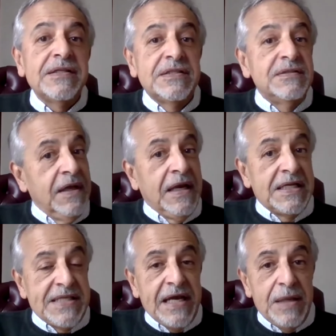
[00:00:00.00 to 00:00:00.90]
that's an
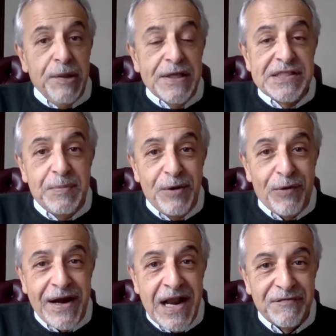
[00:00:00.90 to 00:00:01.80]
exciting place to
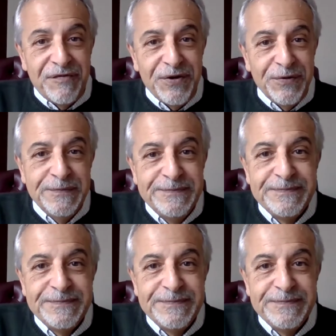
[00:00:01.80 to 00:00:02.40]
be right now for you.